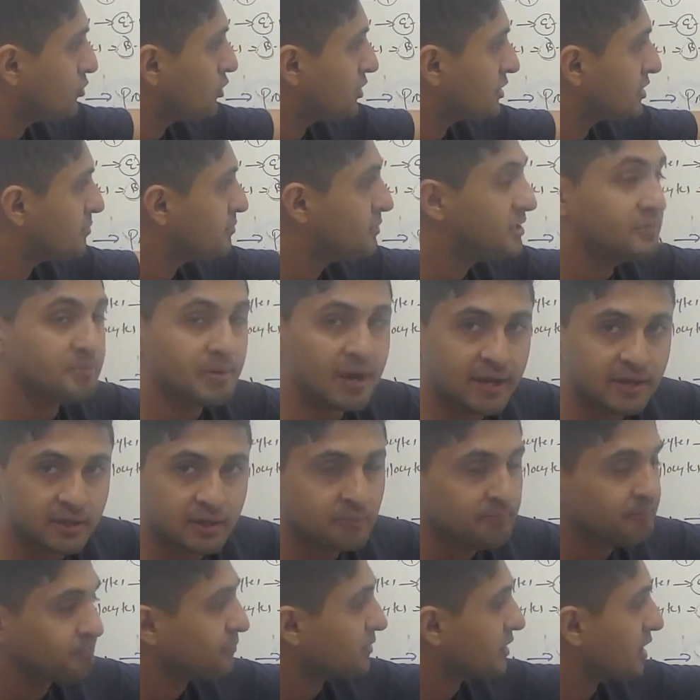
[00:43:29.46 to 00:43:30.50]
where the B band
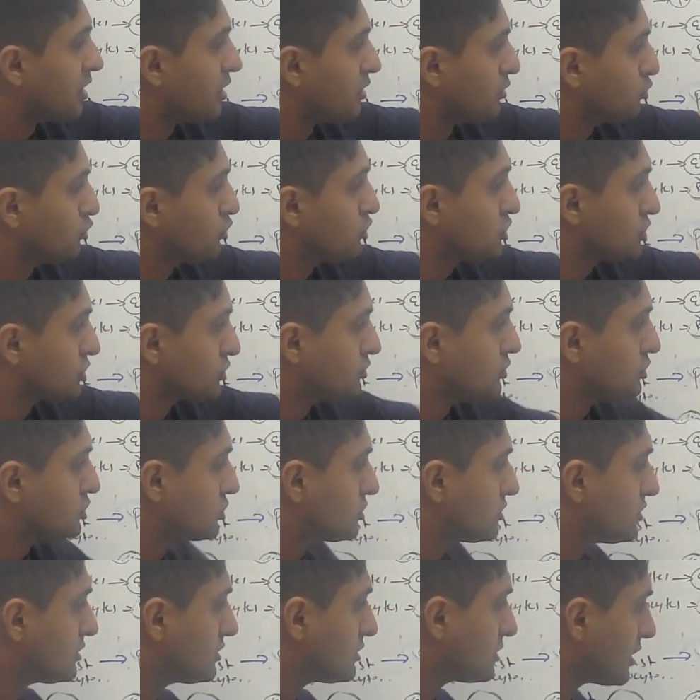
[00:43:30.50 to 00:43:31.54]

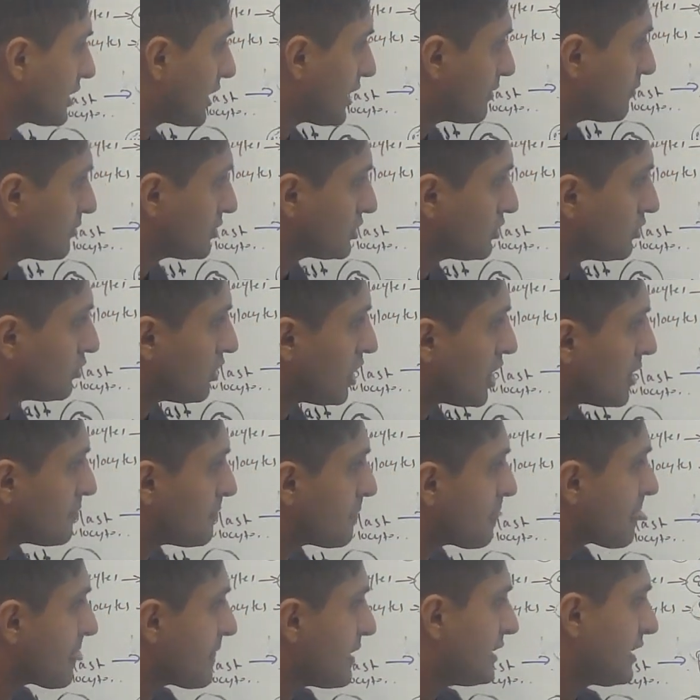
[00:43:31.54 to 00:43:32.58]
should able to go up.
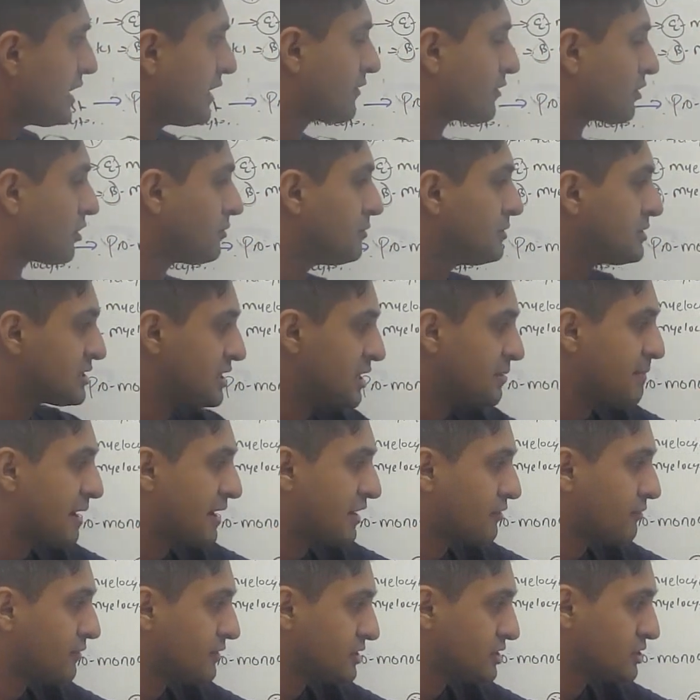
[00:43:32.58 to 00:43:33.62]
And then obviously
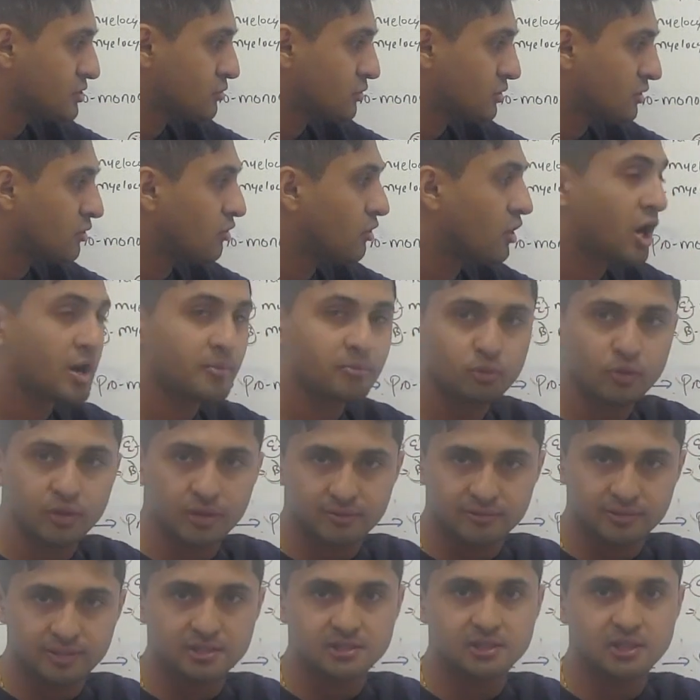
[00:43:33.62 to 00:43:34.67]
macrophages will go up
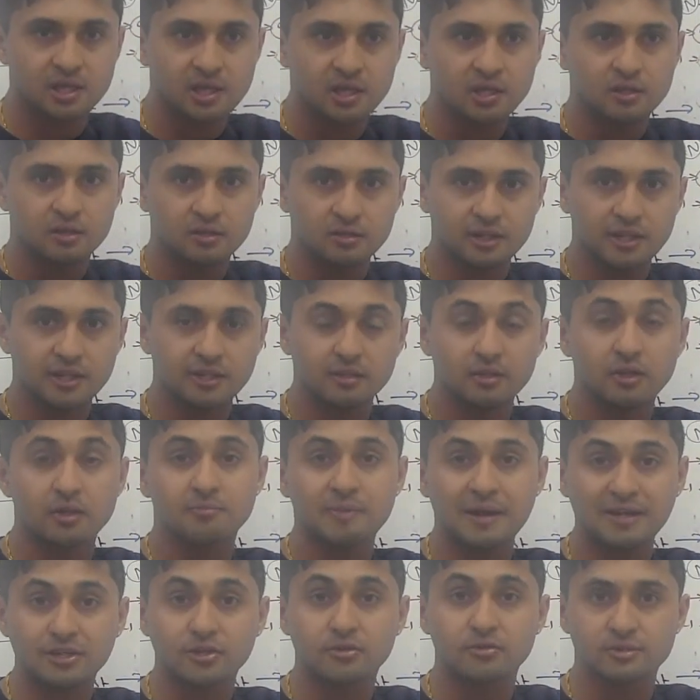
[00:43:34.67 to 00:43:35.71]
whenever there's a lot of
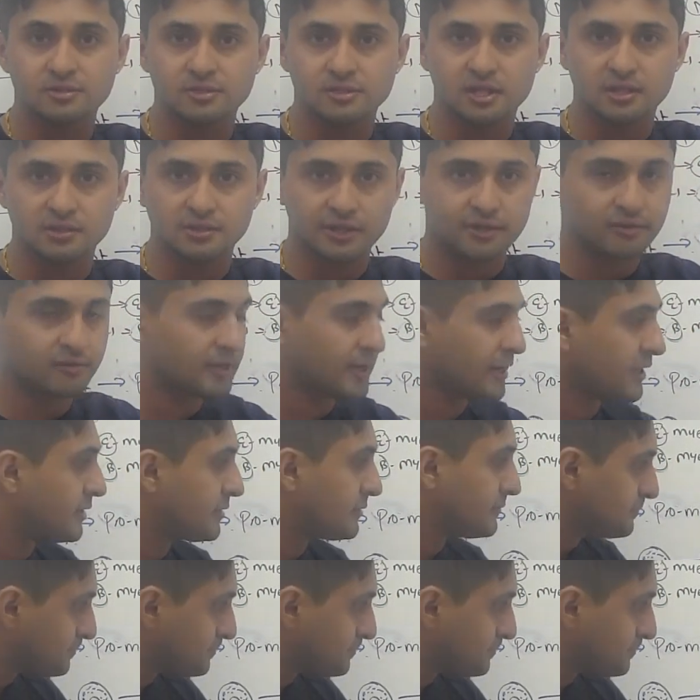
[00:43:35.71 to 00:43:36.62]
bacteria are there, right?